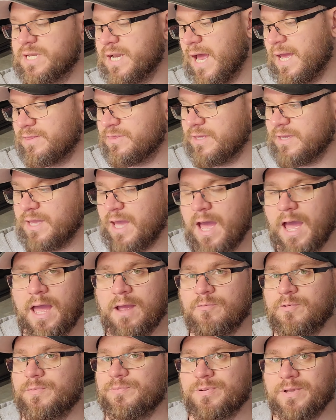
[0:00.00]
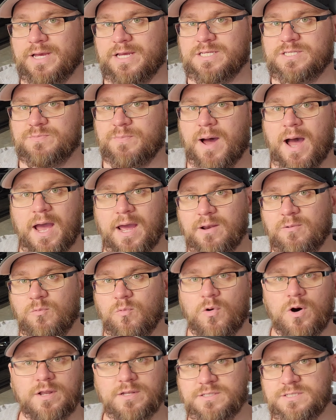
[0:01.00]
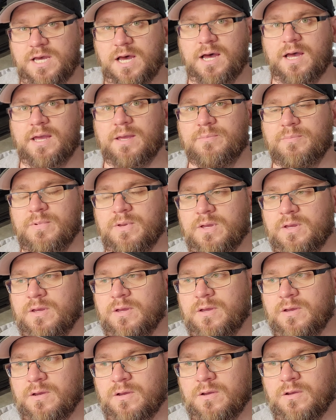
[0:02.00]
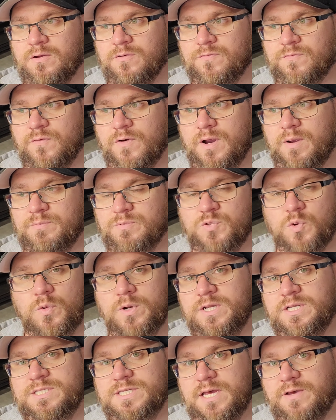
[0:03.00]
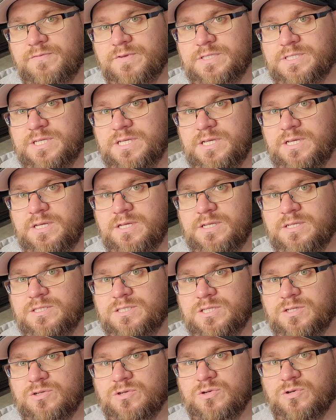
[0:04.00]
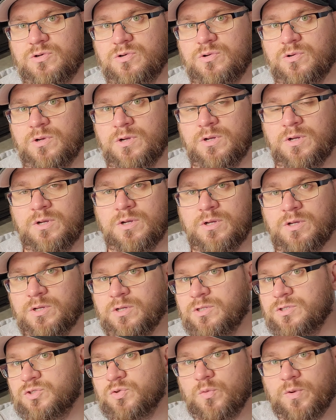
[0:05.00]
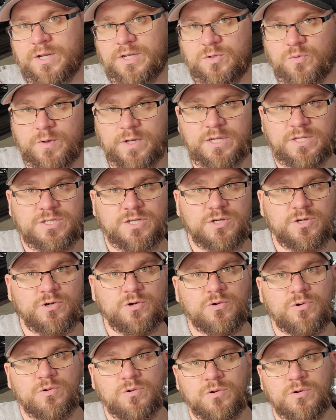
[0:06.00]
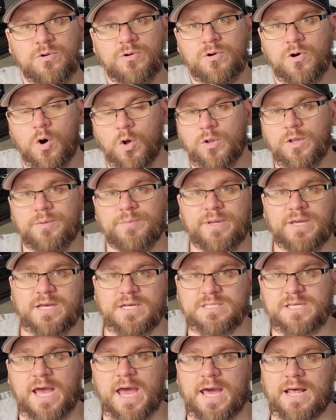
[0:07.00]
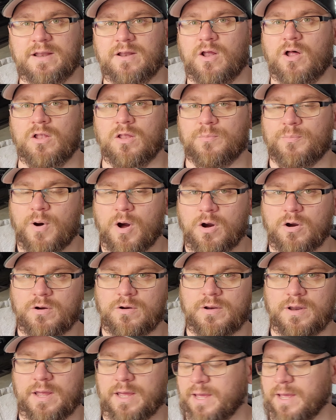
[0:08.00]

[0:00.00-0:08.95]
And I think I replaced mine one time from 2017 to 2022, only because I had it all apart